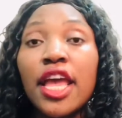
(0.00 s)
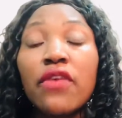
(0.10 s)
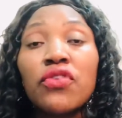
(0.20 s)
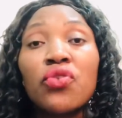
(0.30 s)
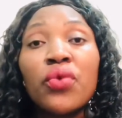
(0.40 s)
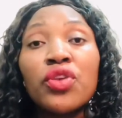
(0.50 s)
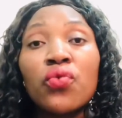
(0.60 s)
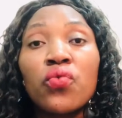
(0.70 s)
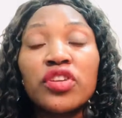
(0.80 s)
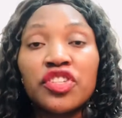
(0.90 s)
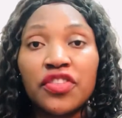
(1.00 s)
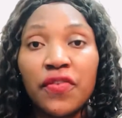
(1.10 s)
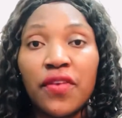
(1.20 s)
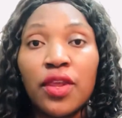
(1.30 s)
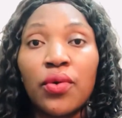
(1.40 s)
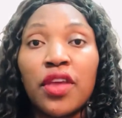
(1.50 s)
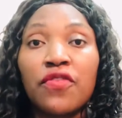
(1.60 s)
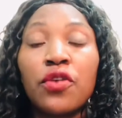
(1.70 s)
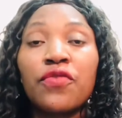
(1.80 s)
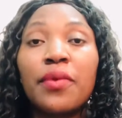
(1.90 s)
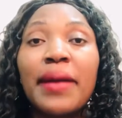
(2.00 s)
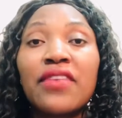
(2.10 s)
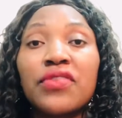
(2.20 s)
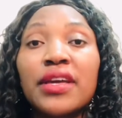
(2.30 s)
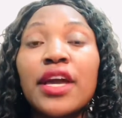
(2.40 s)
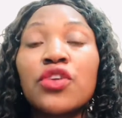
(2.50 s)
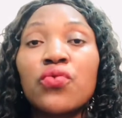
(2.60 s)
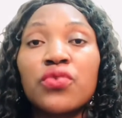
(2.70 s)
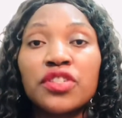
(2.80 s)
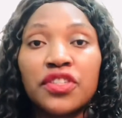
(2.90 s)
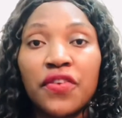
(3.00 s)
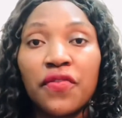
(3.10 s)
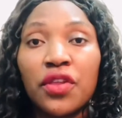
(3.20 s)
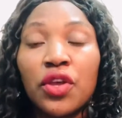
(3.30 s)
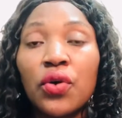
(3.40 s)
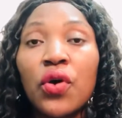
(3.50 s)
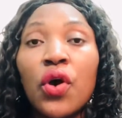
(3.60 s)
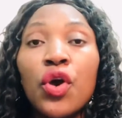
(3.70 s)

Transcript: Even the way you watch the video, if you're from Africa, you watch the video,